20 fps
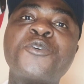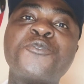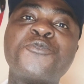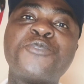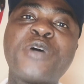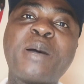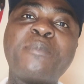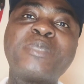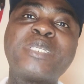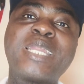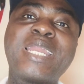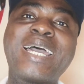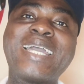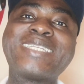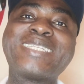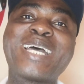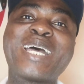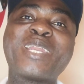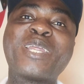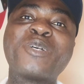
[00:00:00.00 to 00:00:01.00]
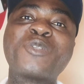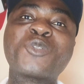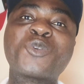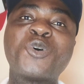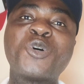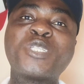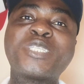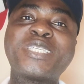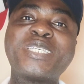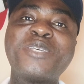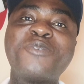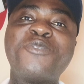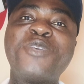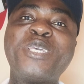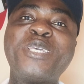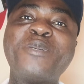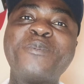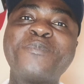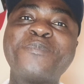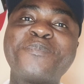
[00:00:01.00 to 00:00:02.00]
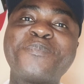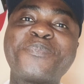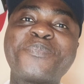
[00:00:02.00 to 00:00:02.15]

Farm Delight _TV.